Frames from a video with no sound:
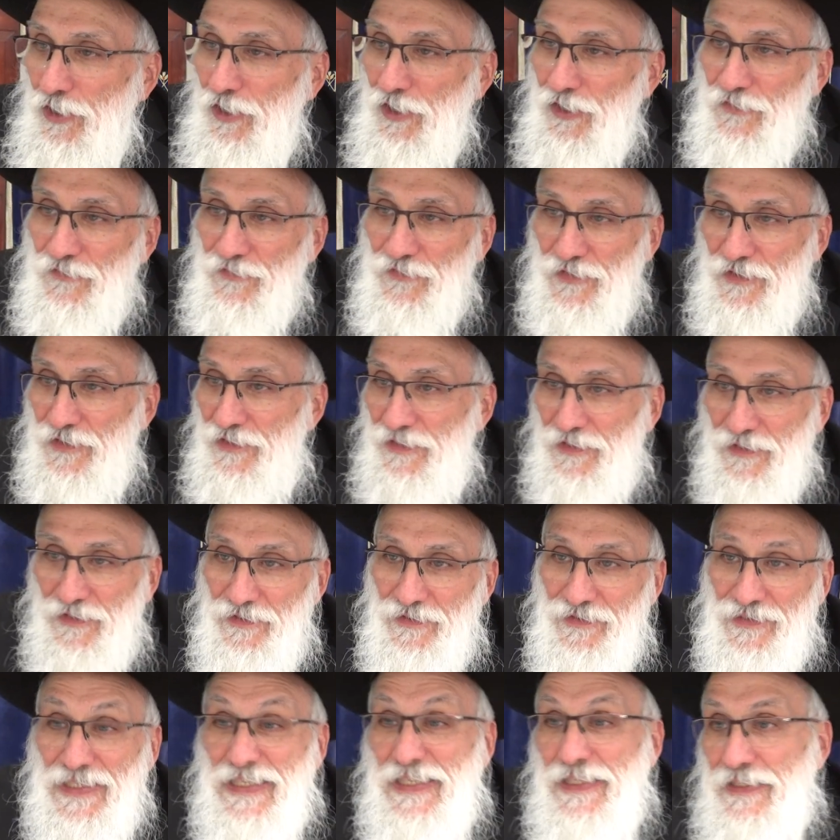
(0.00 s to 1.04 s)
of
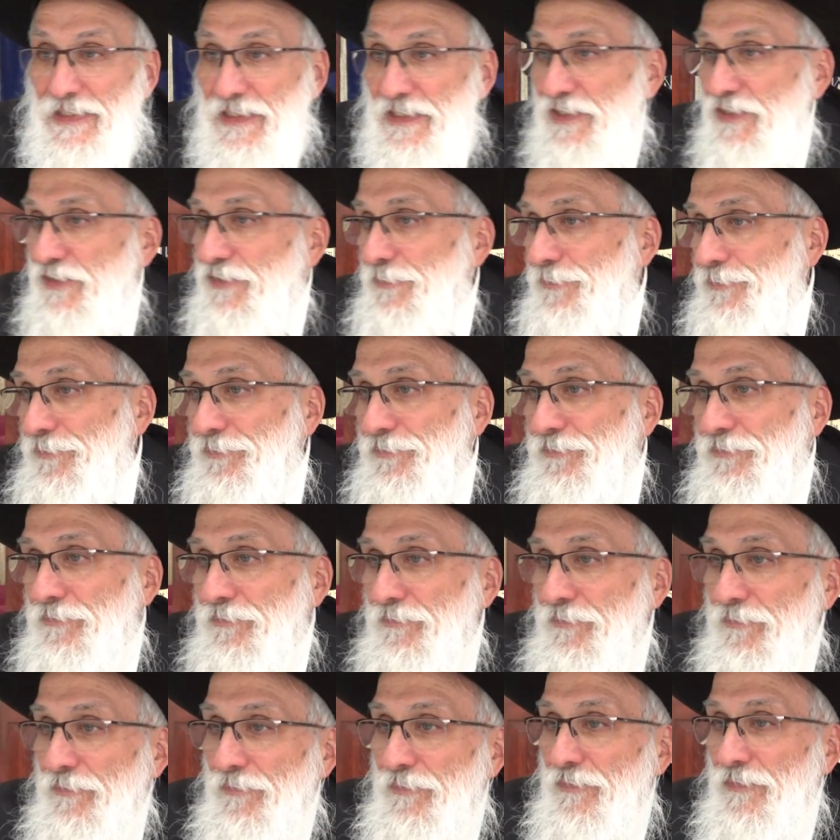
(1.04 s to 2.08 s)
uh, kneading,
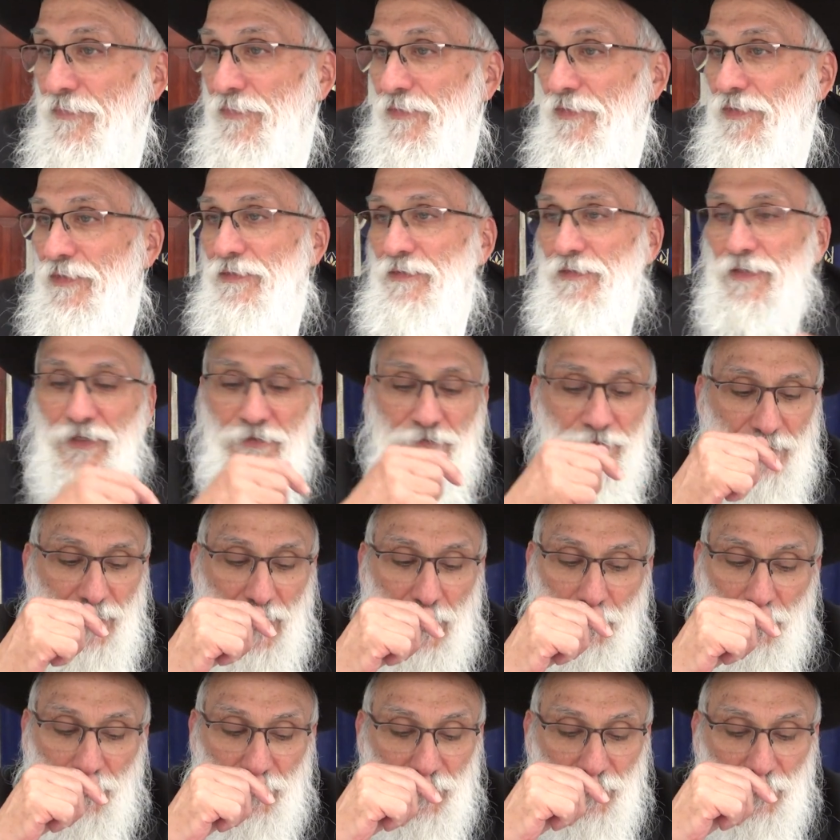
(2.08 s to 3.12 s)
like
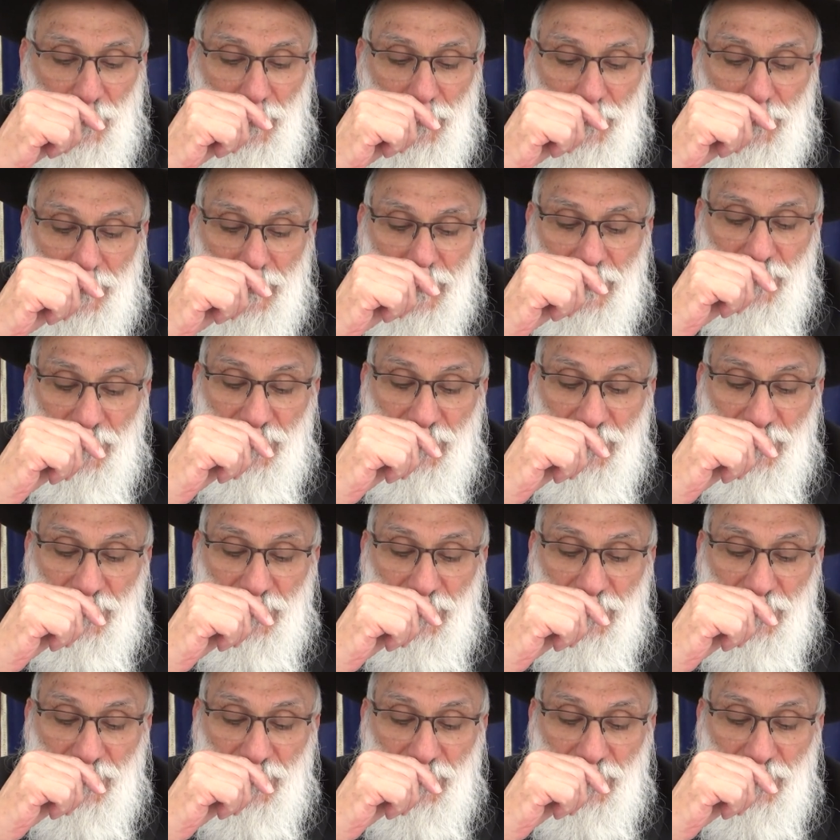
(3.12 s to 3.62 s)
flour and water, which